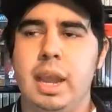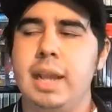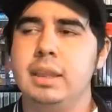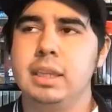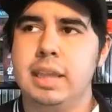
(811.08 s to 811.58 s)

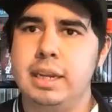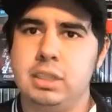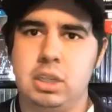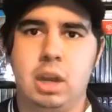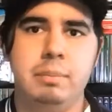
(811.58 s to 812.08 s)
I think that
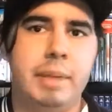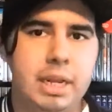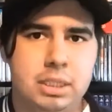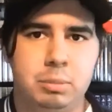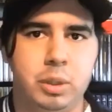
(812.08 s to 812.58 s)
it's
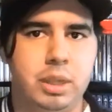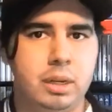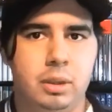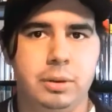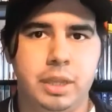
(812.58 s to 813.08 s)
unmatched with
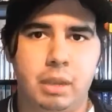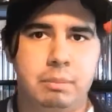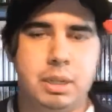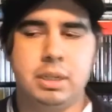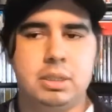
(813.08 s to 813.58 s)
any other game.
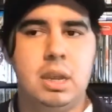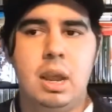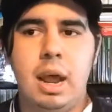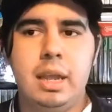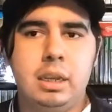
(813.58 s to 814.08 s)
Because
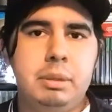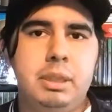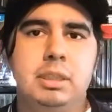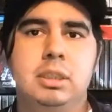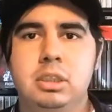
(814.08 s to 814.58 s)
I could be
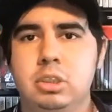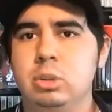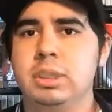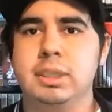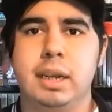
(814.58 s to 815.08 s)
listening
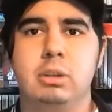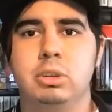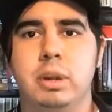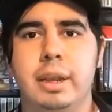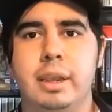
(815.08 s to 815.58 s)
to a
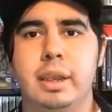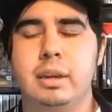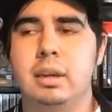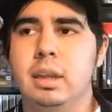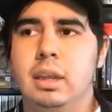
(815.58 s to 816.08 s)
soundtrack
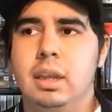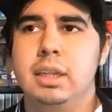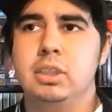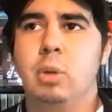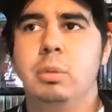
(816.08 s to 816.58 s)
and
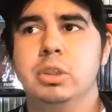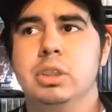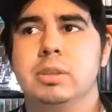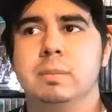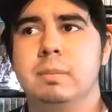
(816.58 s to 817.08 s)
it's
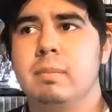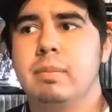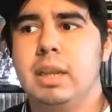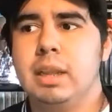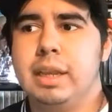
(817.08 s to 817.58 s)
almost
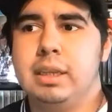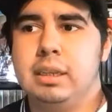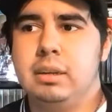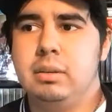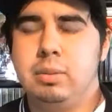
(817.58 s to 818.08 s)
like
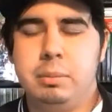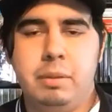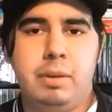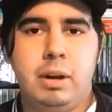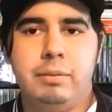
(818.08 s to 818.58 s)
from the
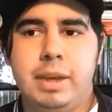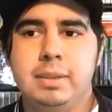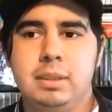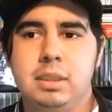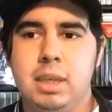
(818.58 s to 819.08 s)
Final
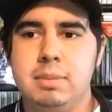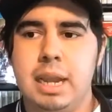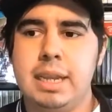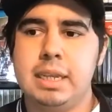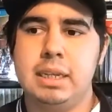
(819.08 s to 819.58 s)
Fantasy games,
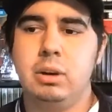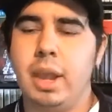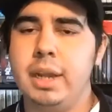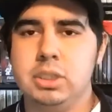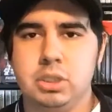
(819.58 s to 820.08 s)
I can hear
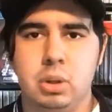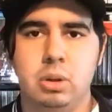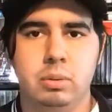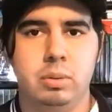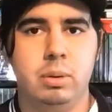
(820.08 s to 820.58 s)
any
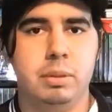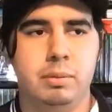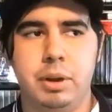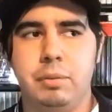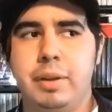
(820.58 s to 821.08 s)
song from the
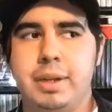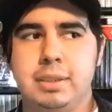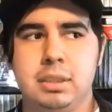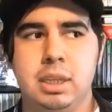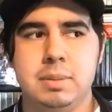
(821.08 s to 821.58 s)
Final
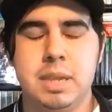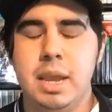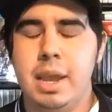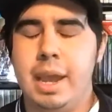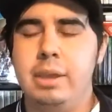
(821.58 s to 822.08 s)
Fantasy games
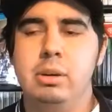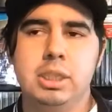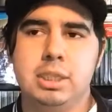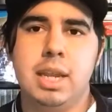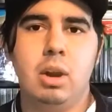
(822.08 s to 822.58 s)
and you
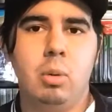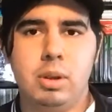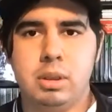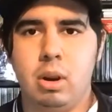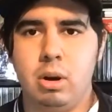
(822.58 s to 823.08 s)
can tell
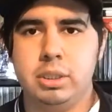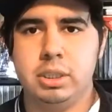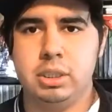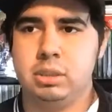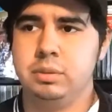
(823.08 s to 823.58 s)
what the
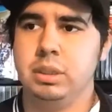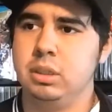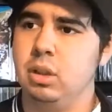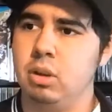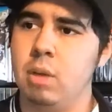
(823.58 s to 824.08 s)
artist is
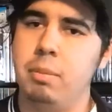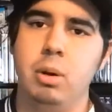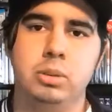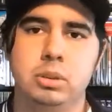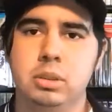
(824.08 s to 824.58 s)
feeling, the
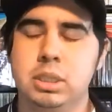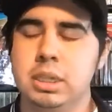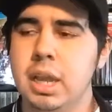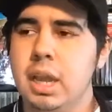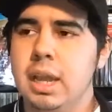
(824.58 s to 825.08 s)
composer. You
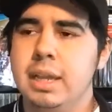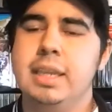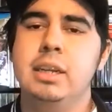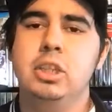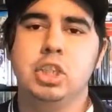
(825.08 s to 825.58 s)
can
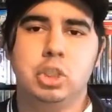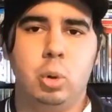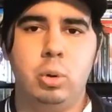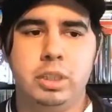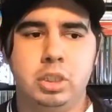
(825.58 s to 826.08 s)
hear
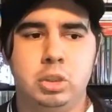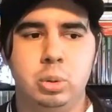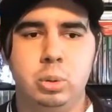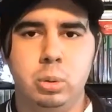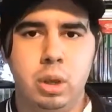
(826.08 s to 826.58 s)
stories
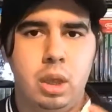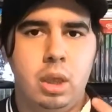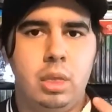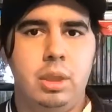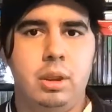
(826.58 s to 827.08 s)
through
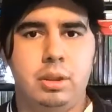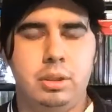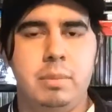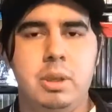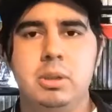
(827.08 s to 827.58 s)

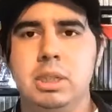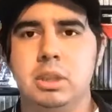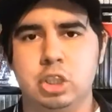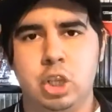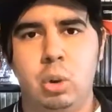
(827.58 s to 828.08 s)
the music,
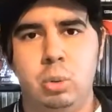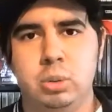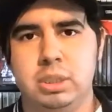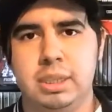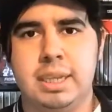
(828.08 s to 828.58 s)
the
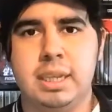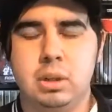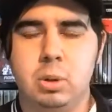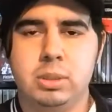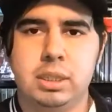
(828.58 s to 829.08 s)
tones, the
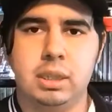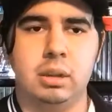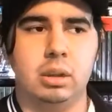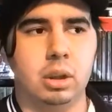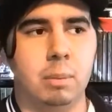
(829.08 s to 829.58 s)
keynotes that
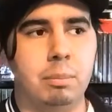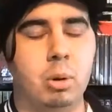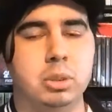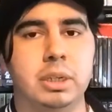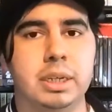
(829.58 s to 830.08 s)
the
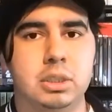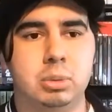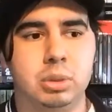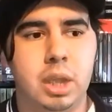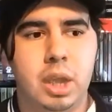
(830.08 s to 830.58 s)
composer hits
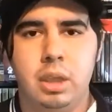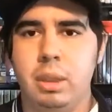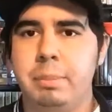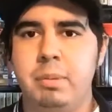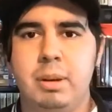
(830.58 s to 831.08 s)
with,
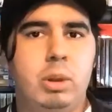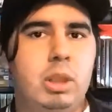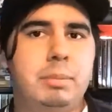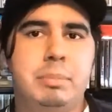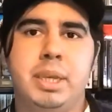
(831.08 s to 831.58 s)

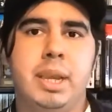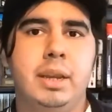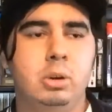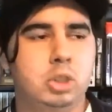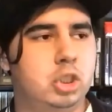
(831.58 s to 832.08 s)
whether it be
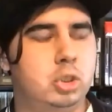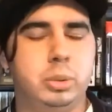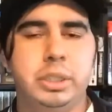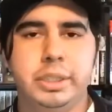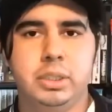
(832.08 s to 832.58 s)
pianos,
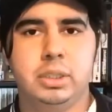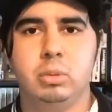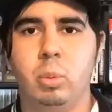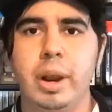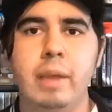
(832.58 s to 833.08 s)
strings,
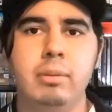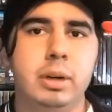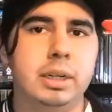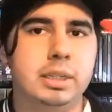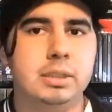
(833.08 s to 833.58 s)

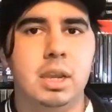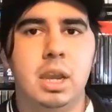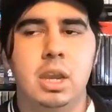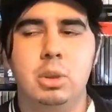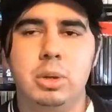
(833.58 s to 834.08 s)
whatever it is.
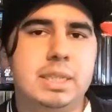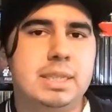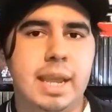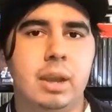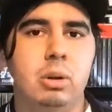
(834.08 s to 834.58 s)
You can
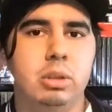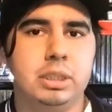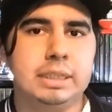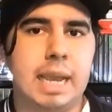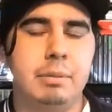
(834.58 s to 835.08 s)
tell
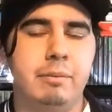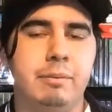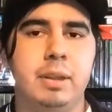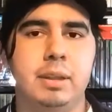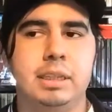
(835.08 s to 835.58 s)
the type of
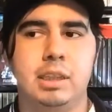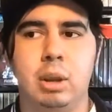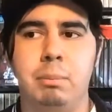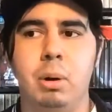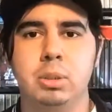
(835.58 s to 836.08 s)
feeling that the
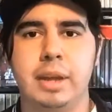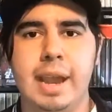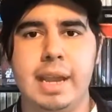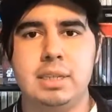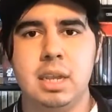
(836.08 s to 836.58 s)
composer
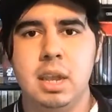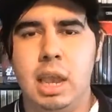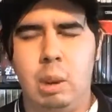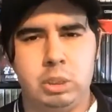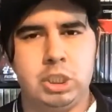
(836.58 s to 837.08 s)
has
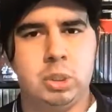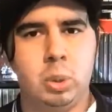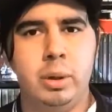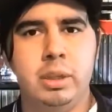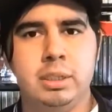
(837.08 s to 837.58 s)
and what
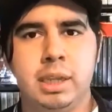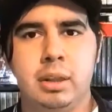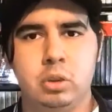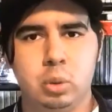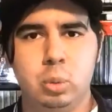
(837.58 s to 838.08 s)
story they're
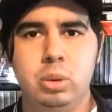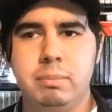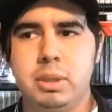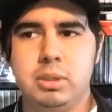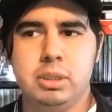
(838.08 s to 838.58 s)
telling through the
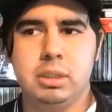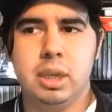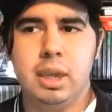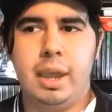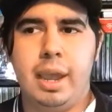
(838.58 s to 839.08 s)
music.
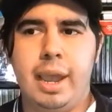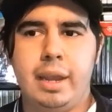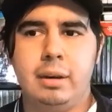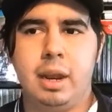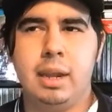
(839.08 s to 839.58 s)

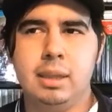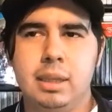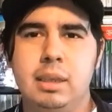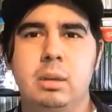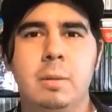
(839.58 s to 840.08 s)
And I
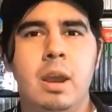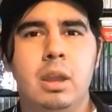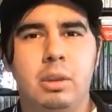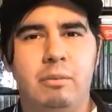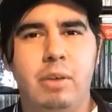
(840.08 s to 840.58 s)
think
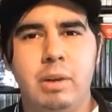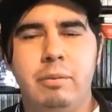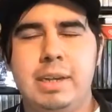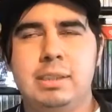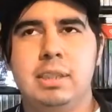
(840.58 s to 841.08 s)
in the Final
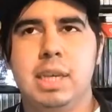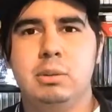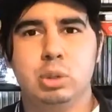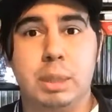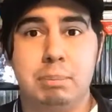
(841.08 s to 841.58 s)
Fantasy
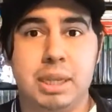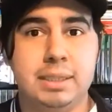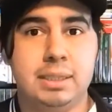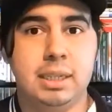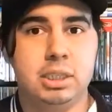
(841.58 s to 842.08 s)
games with the
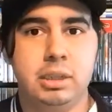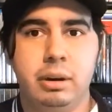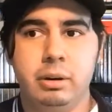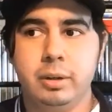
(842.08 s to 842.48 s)
PlayStation